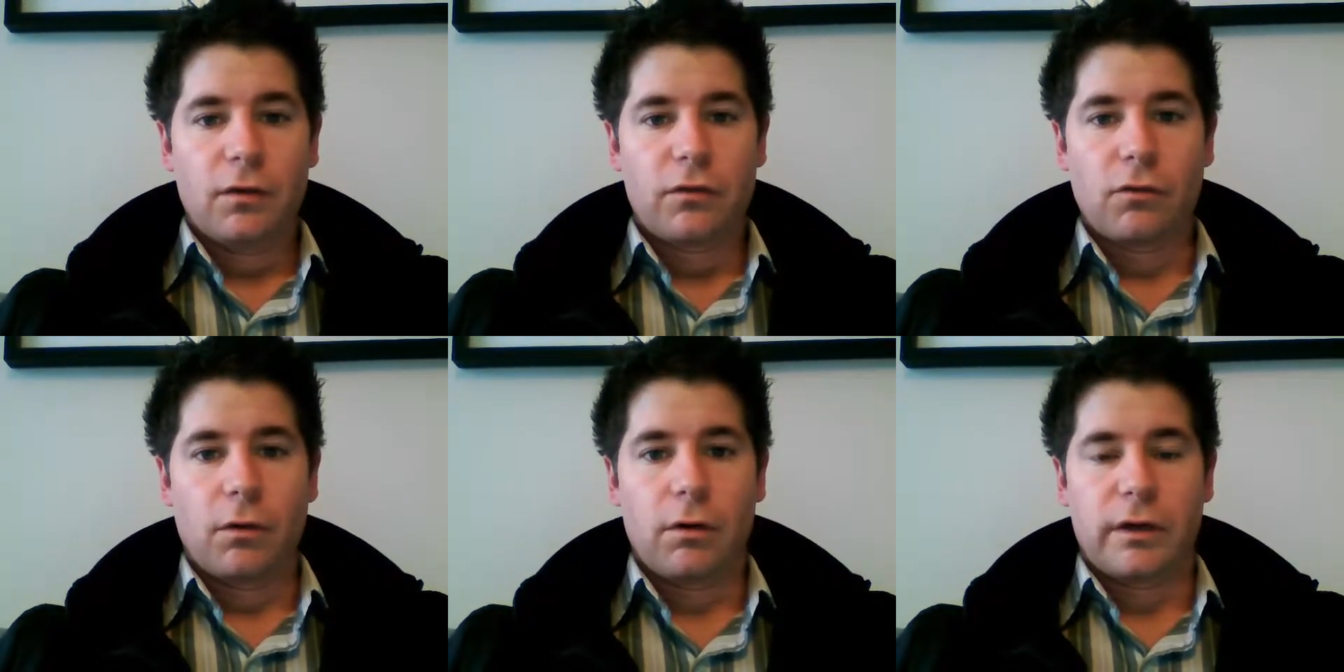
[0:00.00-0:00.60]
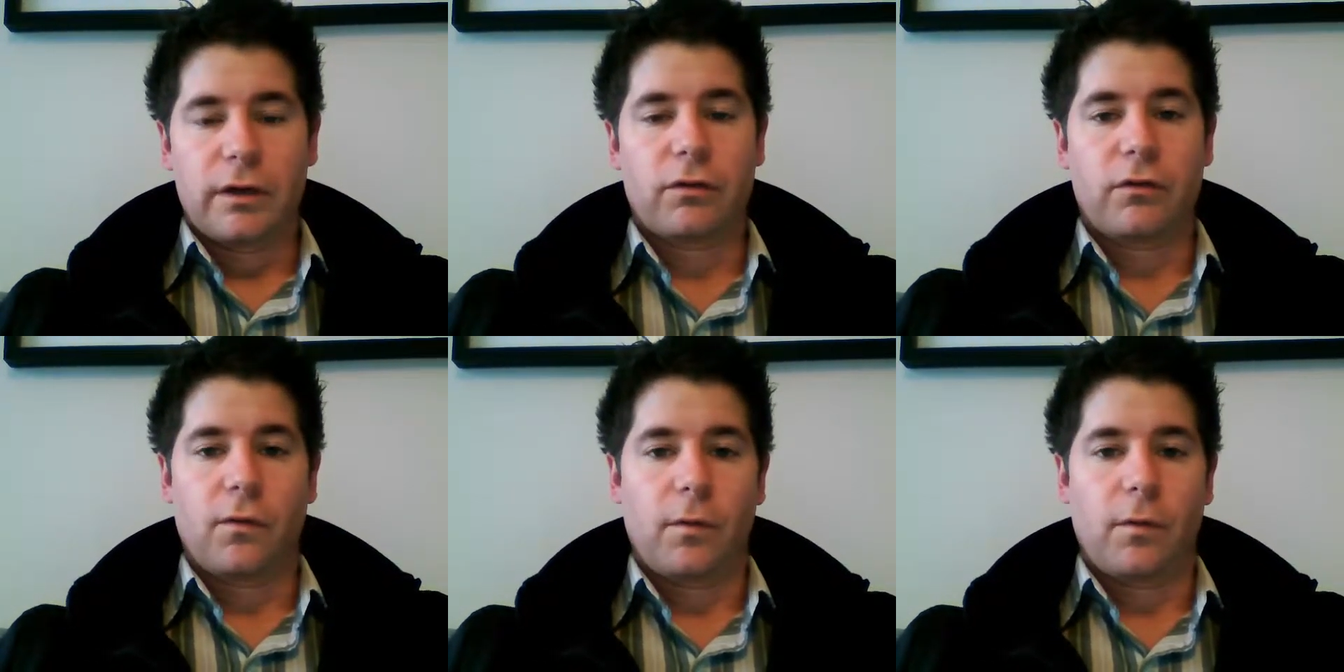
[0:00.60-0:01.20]
strong
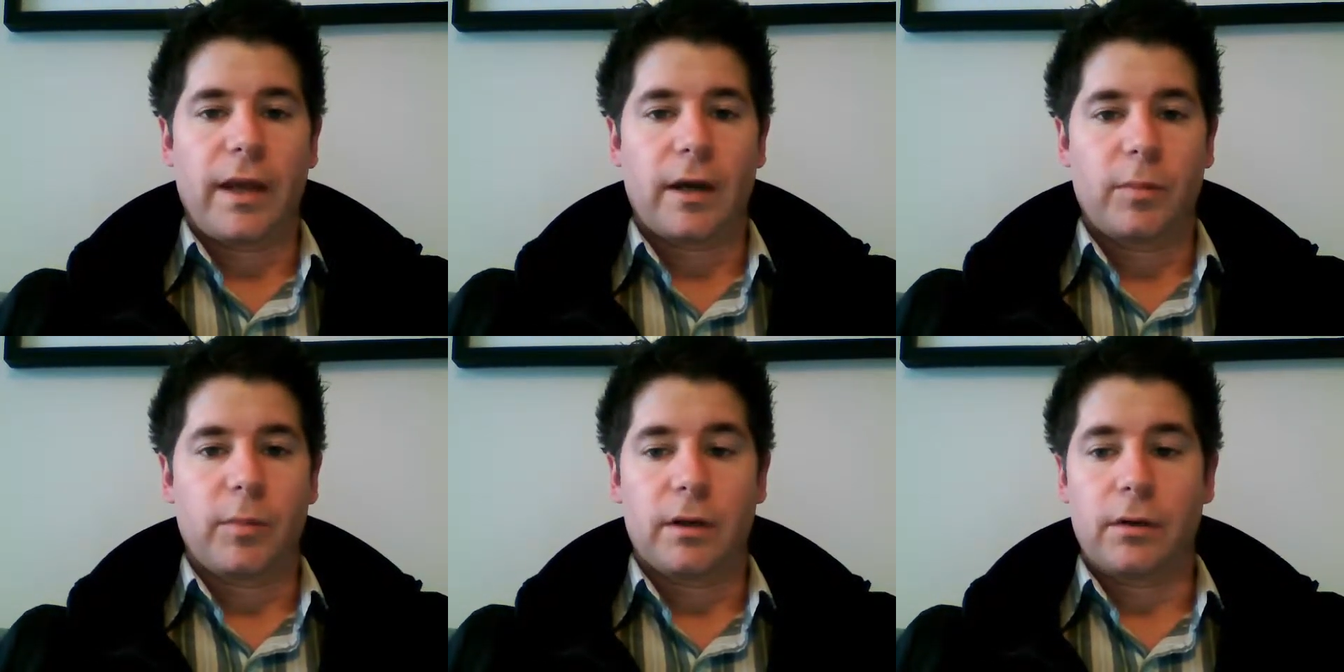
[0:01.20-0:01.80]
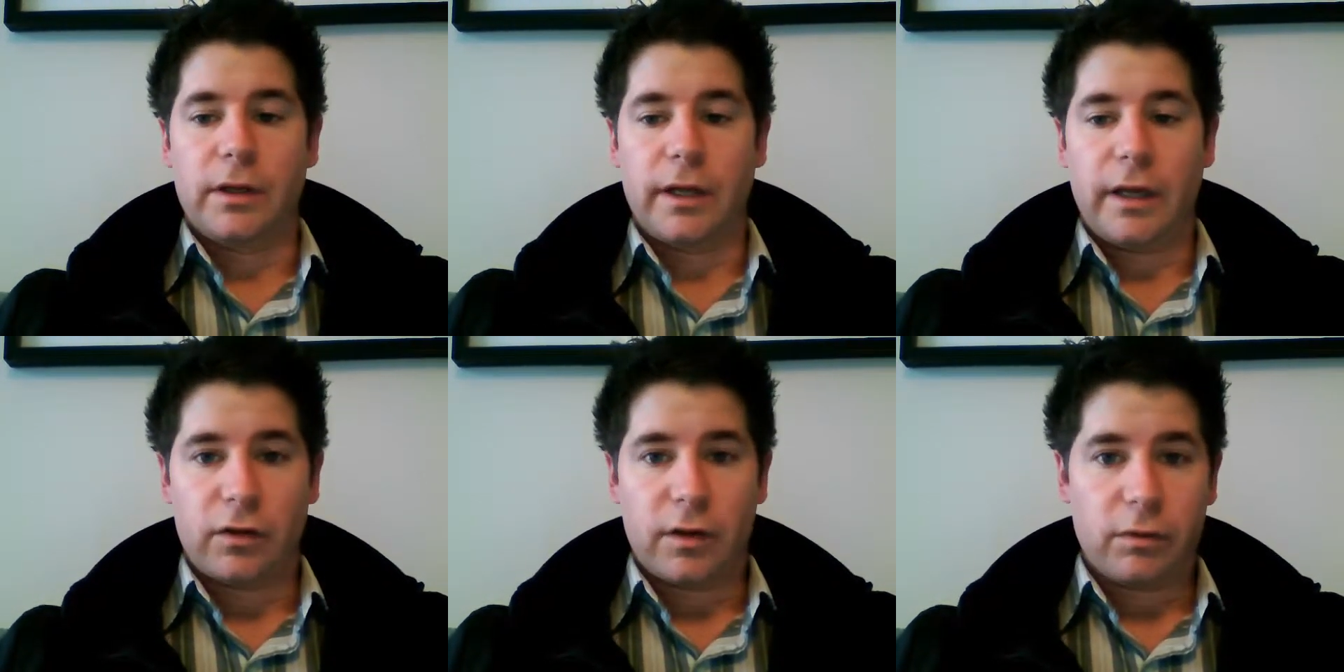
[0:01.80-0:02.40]
interest for a backup, including
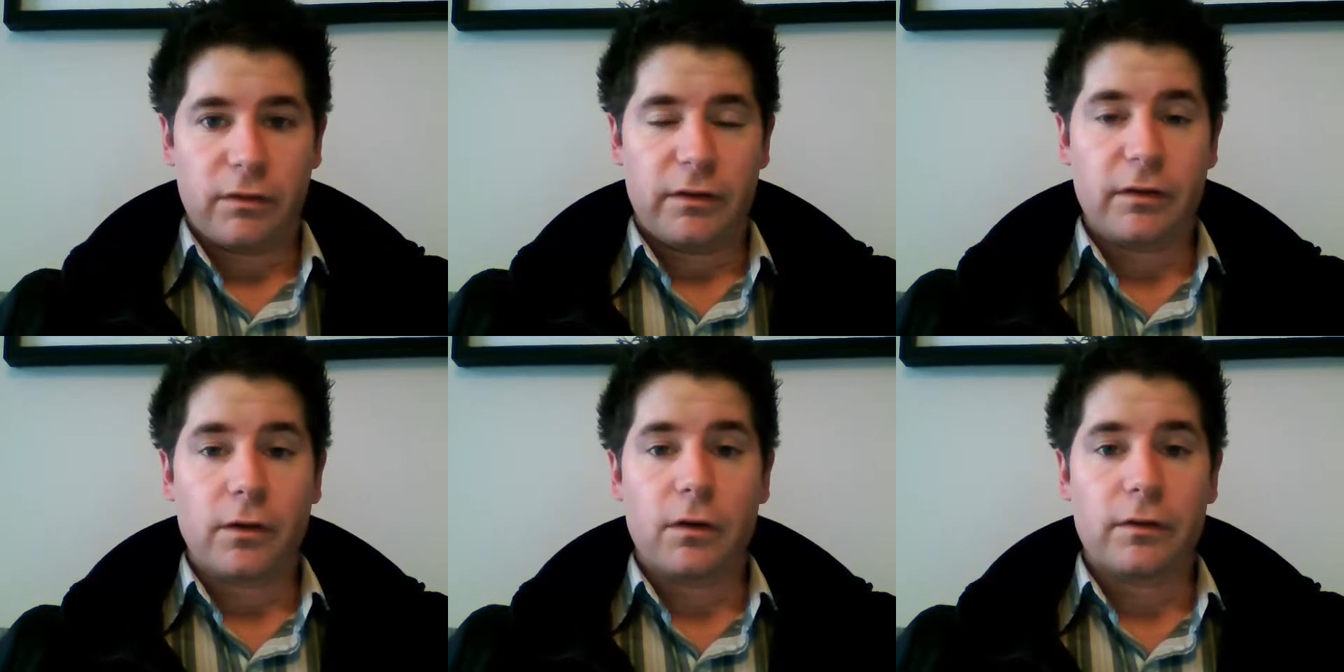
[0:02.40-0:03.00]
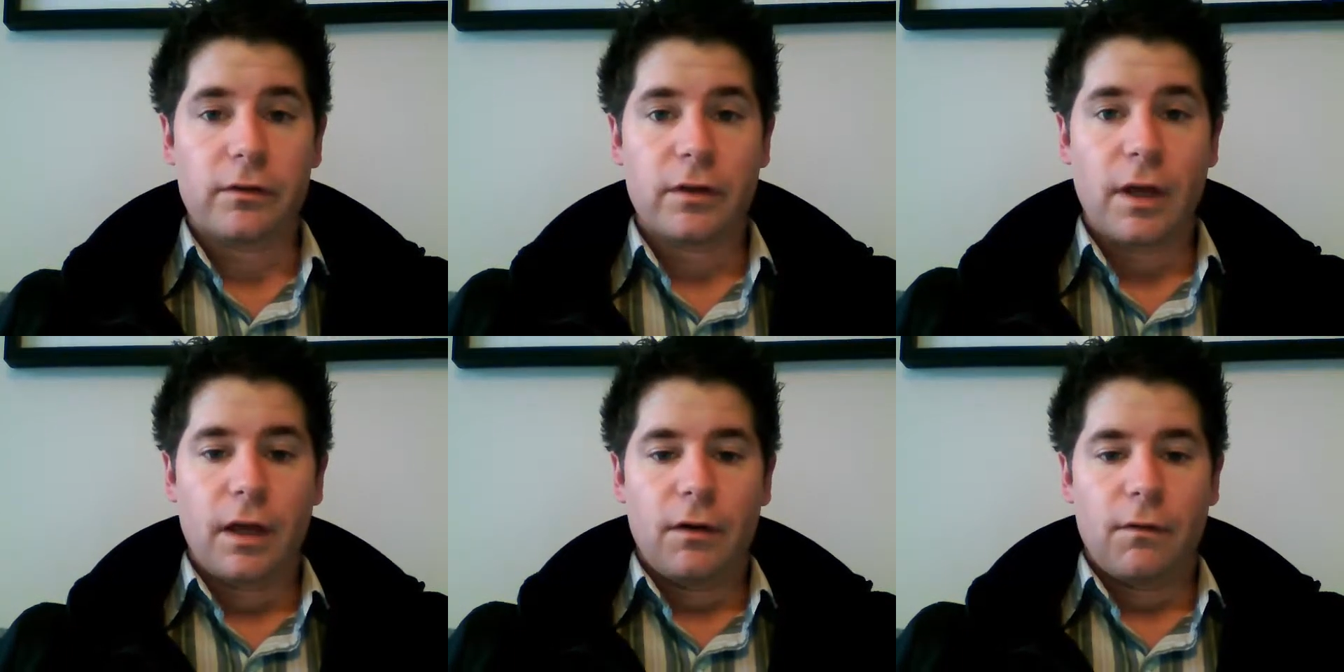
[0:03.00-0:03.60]
actually presenting offers
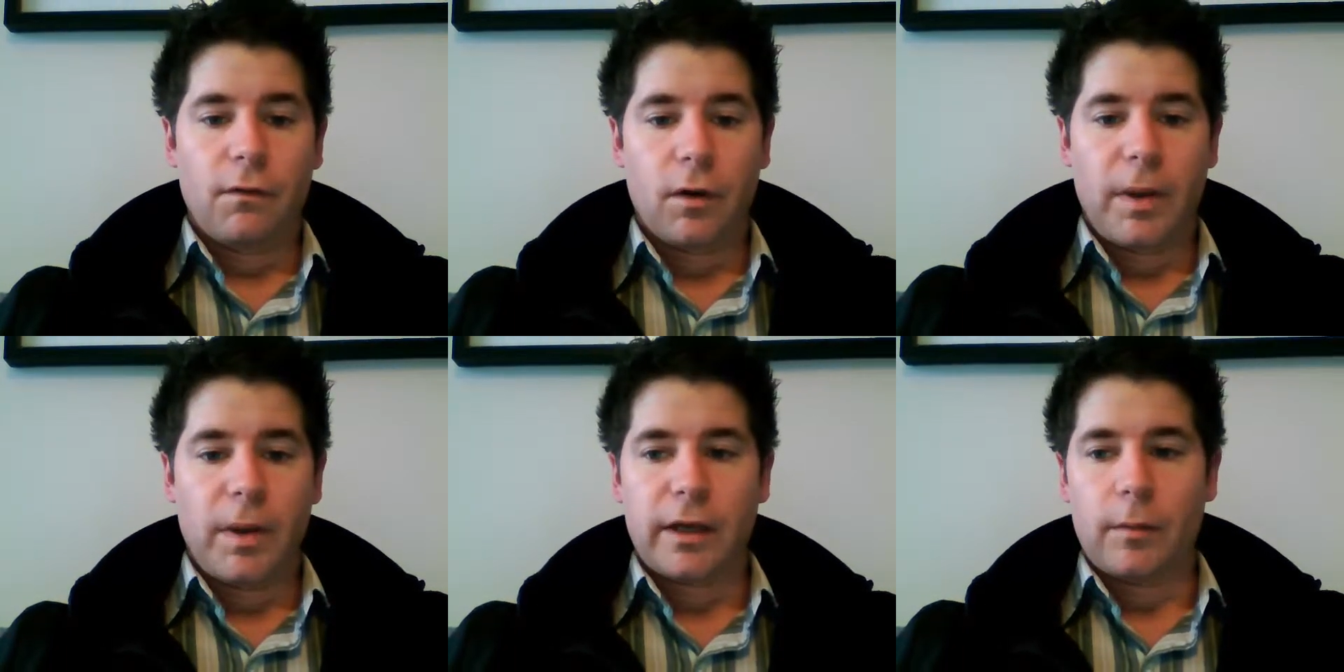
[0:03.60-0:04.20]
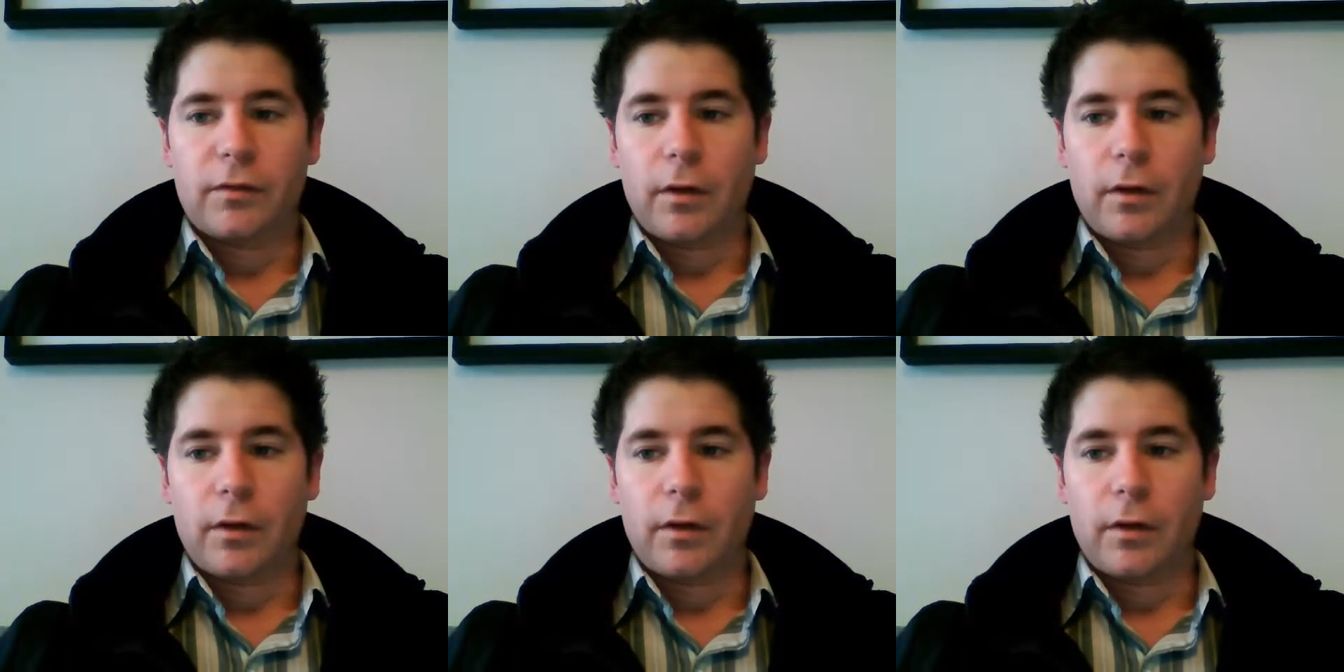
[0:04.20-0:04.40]
for a backup.